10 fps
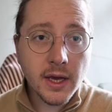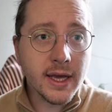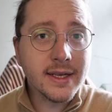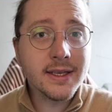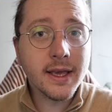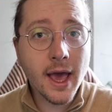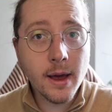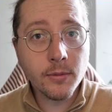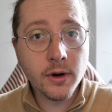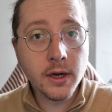is a
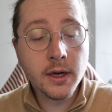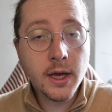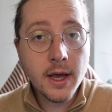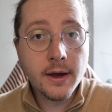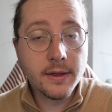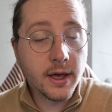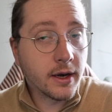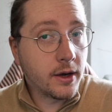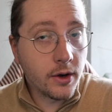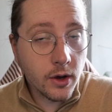camera that
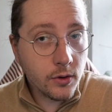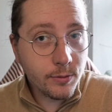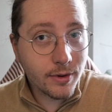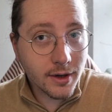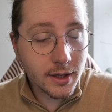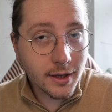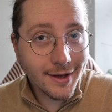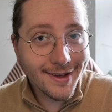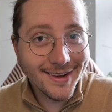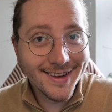nobody
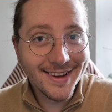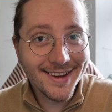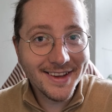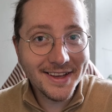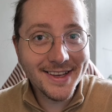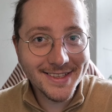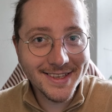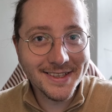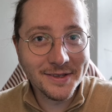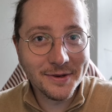is
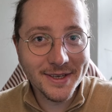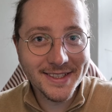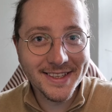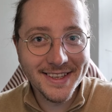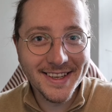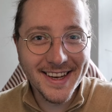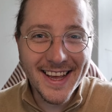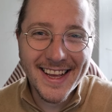interested in.